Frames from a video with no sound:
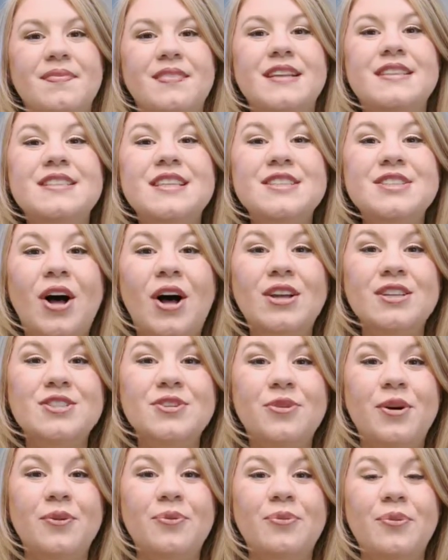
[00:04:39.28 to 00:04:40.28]
This is
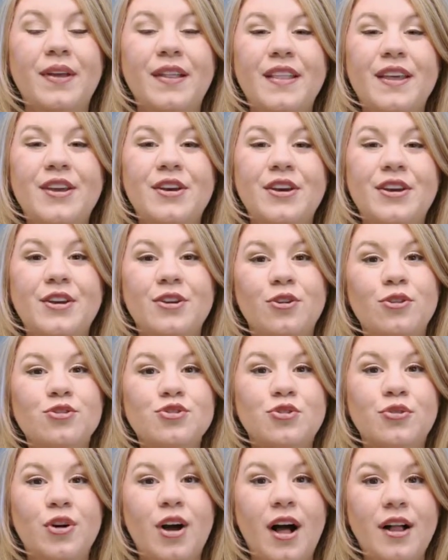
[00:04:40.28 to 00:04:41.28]
also a really good
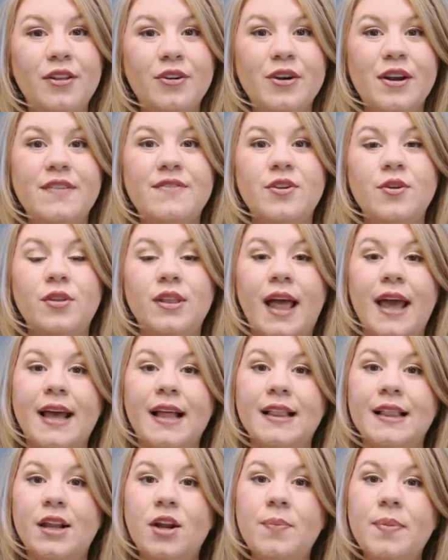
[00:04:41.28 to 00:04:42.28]
neutral color if you like
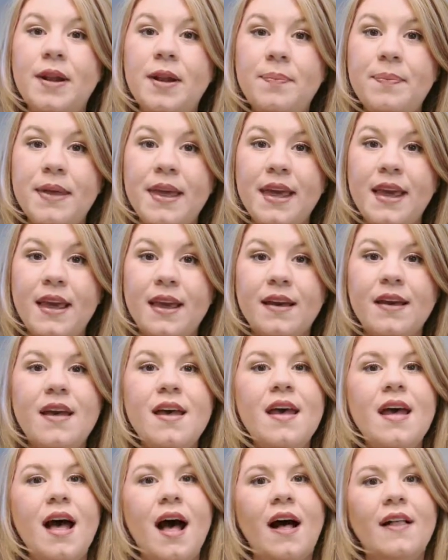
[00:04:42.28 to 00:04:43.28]
a little bit of pink,
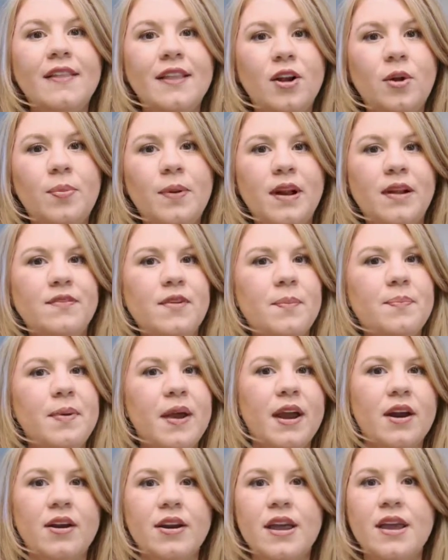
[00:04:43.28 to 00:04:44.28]
a little bit of a
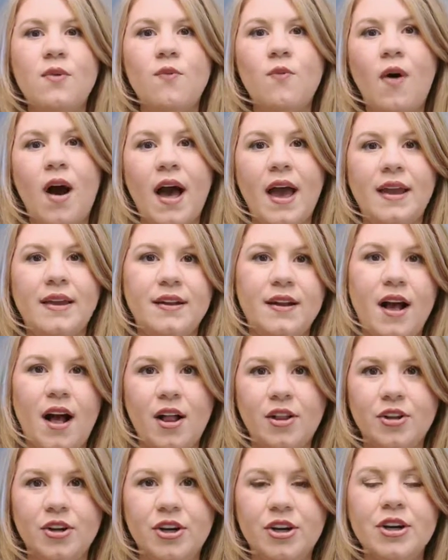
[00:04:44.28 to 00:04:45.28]
berry wine
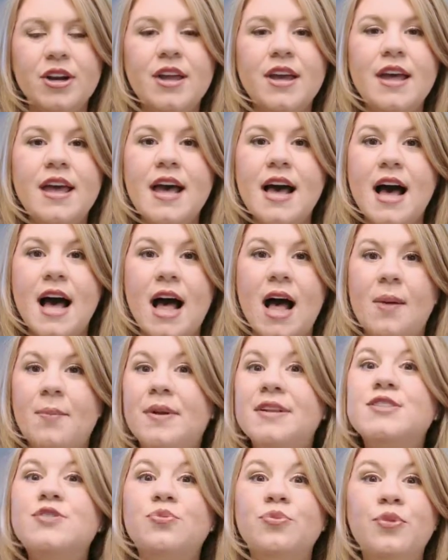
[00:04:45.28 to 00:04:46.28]
color.
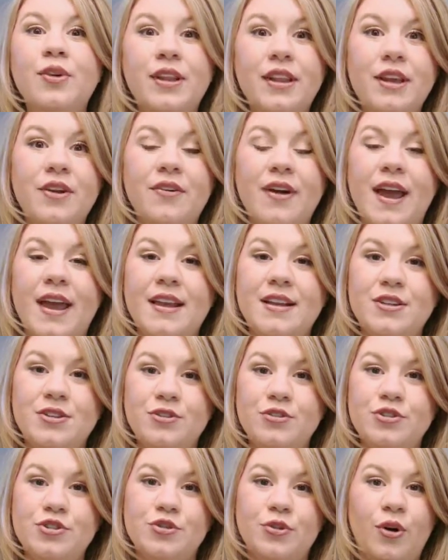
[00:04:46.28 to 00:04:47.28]
It's really great,
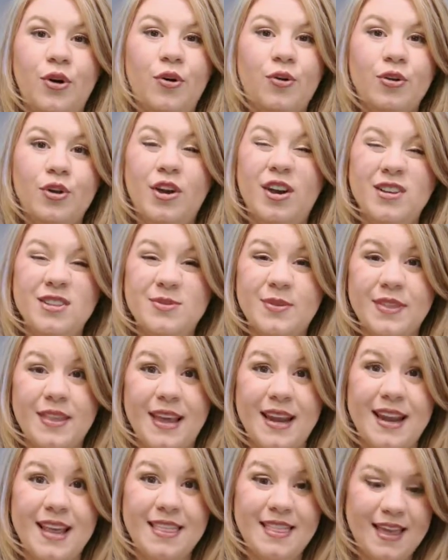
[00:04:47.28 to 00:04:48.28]
neutral, goes with
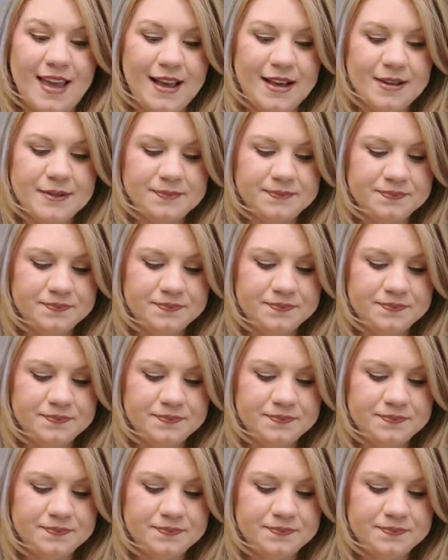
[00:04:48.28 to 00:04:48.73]
anything.